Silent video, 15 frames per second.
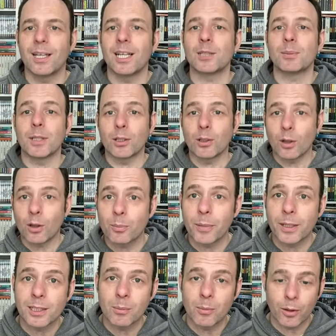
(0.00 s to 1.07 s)
It's been another
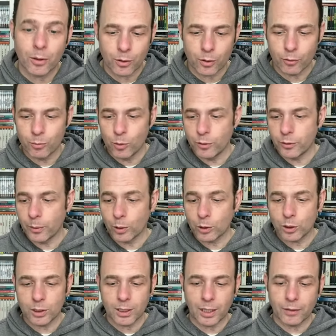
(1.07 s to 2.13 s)
busy month of movie
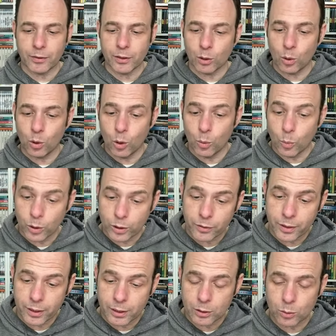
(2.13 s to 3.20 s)
watching. I've had a lot of work
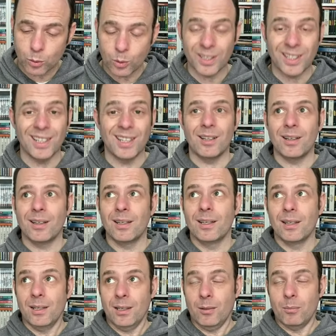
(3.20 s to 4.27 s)
things on.
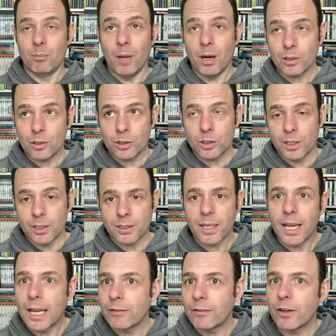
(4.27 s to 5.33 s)
March is
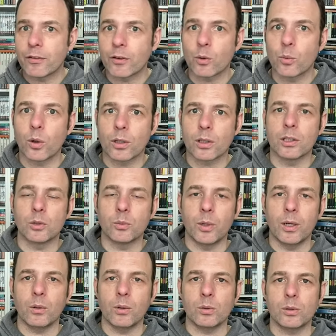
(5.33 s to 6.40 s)
heavy for work as
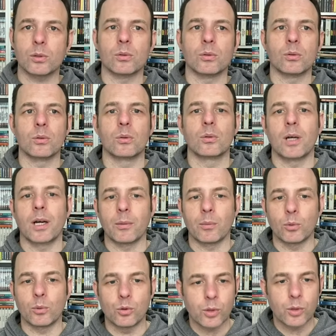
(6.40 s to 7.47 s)
well, so I
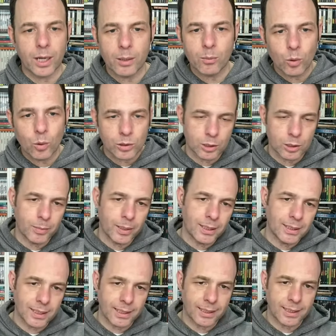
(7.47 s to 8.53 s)
will try and watch as many
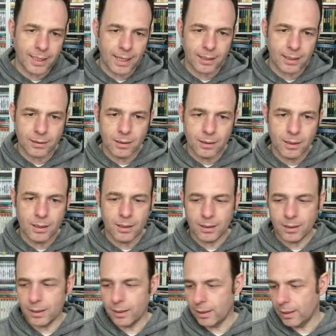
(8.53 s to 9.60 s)
as I can
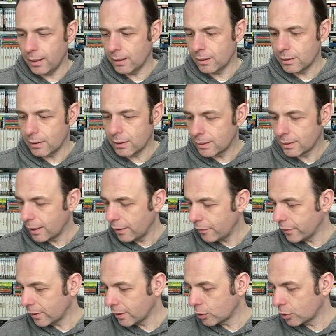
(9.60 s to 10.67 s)
and
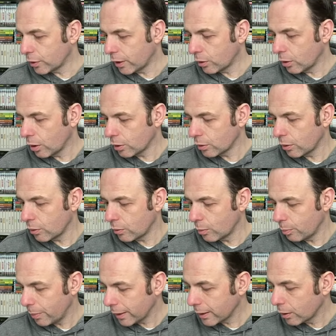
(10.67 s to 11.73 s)
definitely try and cut down
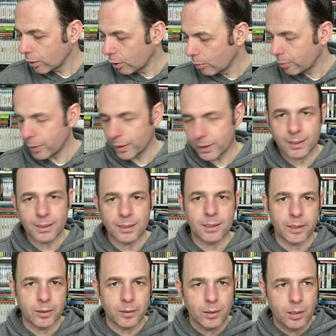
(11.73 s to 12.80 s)
on picking up, because I need
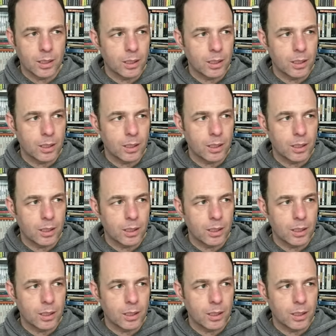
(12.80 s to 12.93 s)
to